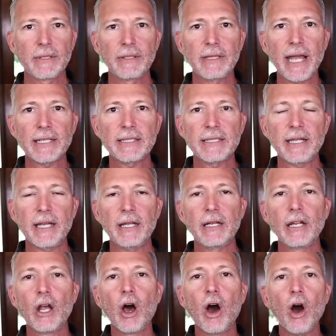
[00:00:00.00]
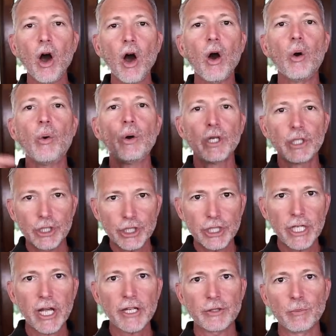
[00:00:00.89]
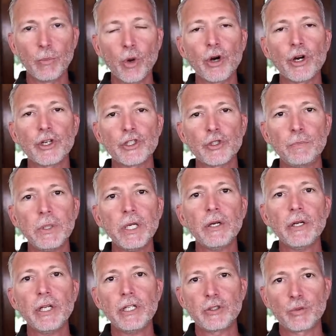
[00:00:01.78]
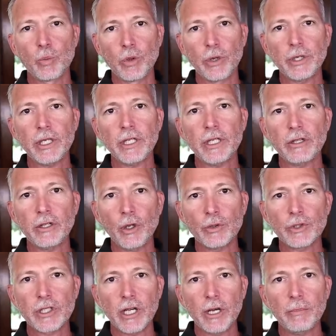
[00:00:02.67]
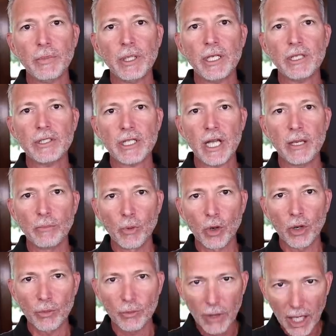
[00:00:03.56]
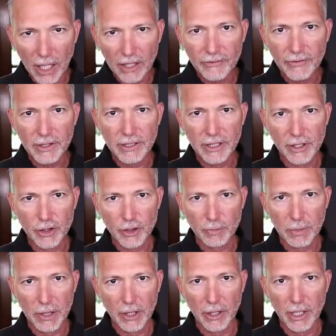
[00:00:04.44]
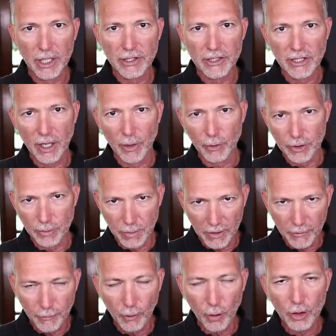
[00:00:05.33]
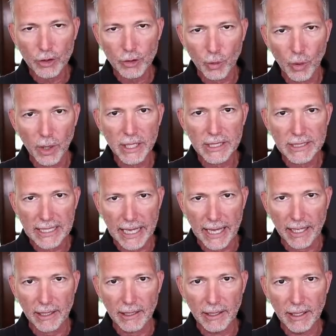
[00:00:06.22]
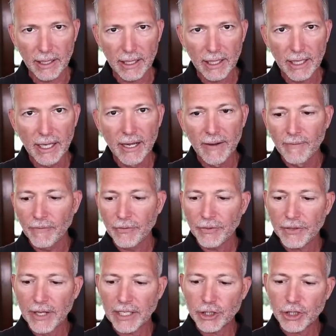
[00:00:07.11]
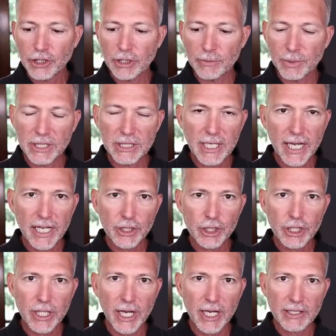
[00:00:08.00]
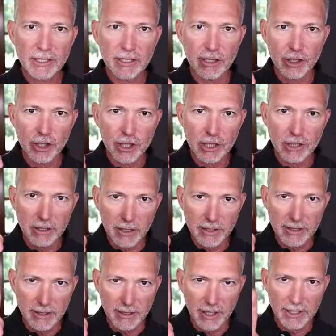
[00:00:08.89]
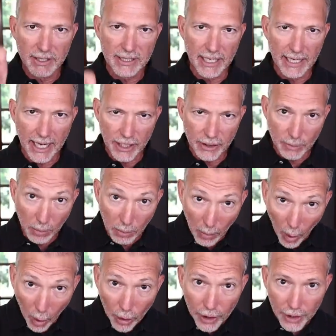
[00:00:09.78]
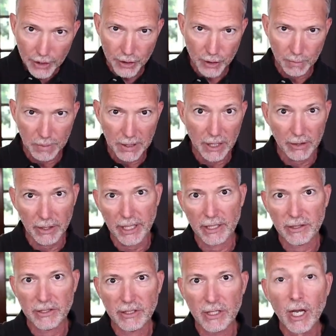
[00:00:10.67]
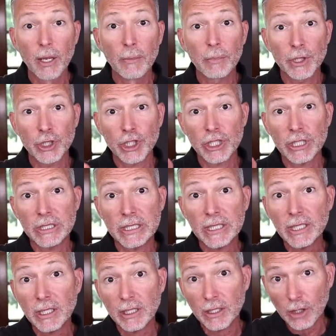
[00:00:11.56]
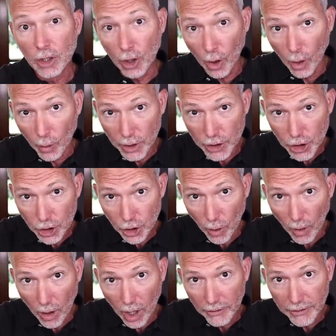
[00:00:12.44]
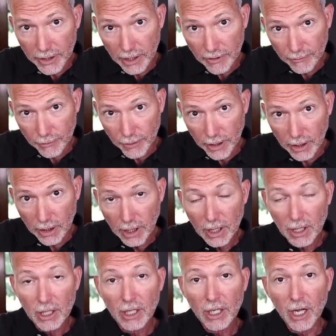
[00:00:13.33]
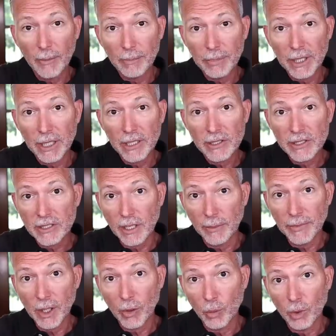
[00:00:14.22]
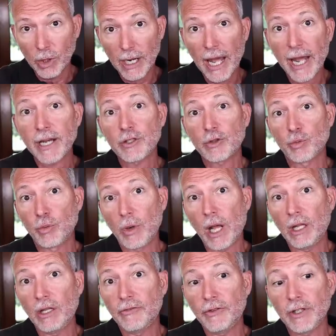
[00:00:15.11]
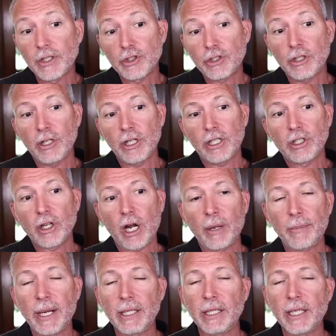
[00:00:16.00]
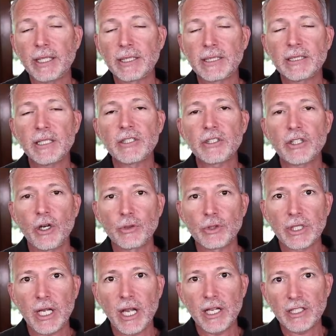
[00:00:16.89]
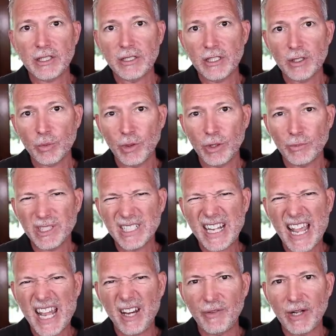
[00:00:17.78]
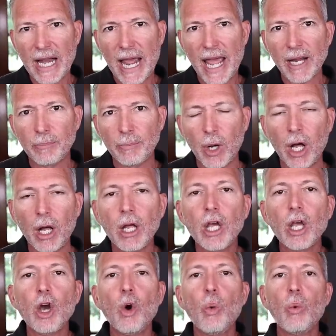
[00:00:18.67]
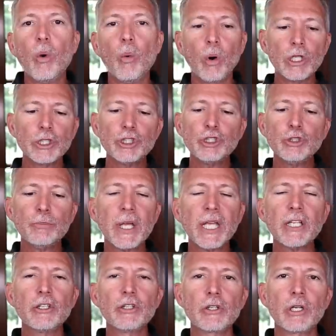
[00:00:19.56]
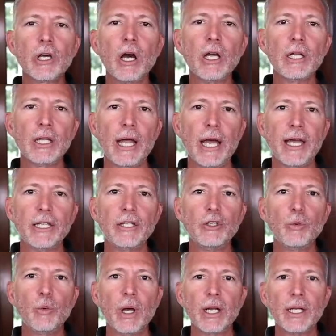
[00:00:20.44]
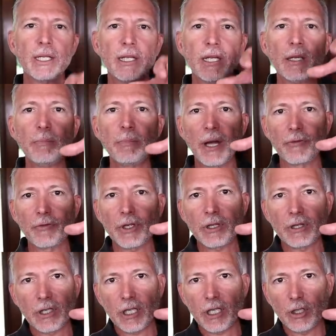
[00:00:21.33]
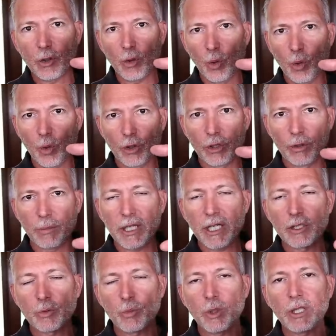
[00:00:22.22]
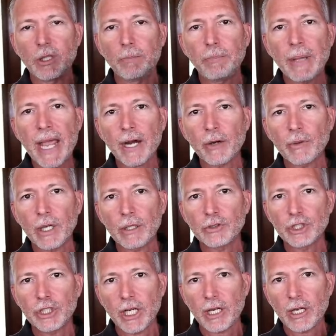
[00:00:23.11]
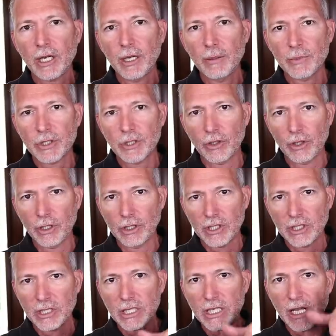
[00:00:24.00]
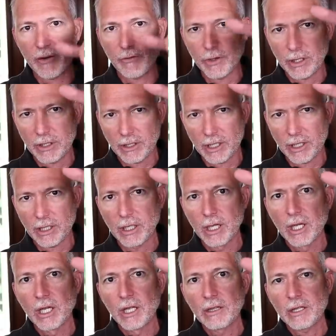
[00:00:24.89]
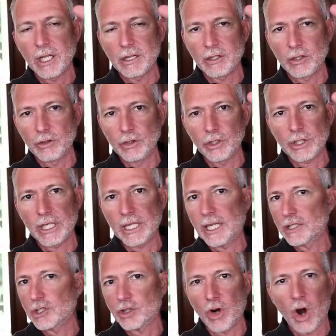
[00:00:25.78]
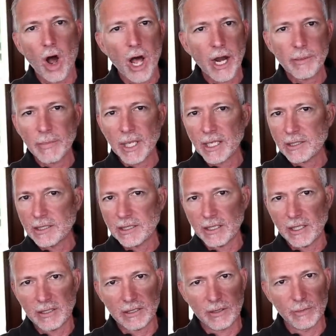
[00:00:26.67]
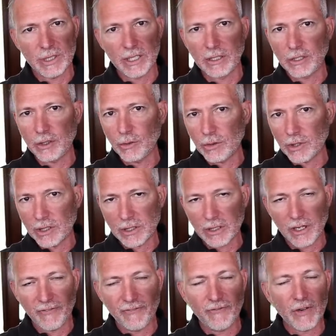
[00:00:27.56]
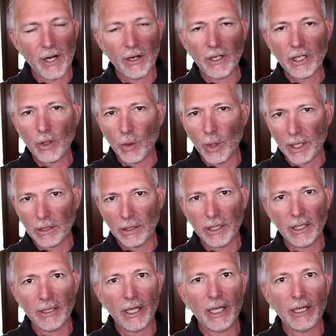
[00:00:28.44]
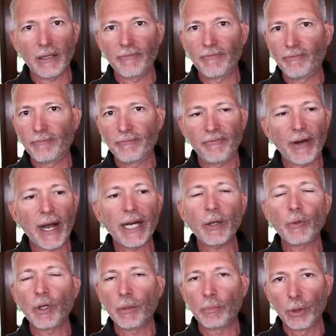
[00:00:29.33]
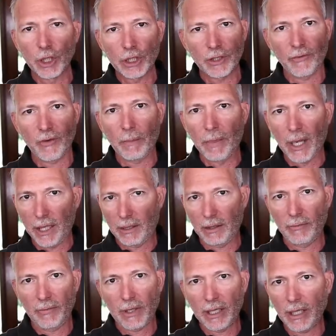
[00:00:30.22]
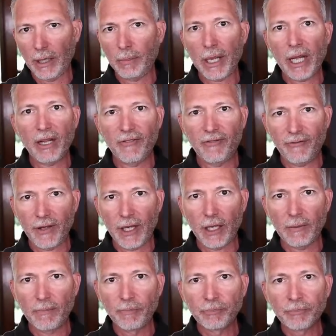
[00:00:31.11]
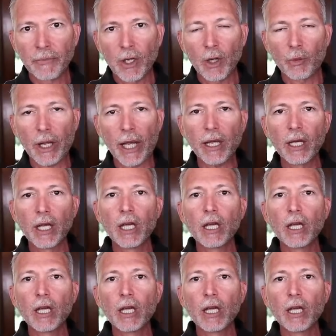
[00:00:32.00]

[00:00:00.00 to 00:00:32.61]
That's it. Oh, she has more experience working at those companies and more relevant experience that was before twenty ten that substantiates that she does this and has more experience, but she didn't go and show all the different companies, some that were not as relevant. So you like talk about like Cisco's case. This one was kind of an oddball. Well, once you make your cut line, you want to keep everything in order because when the background check comes, they're going to see everything that they're looking at. These are automated systems that do this stuff very quickly and they can find it with a push of a button and they pay the fee. Okay.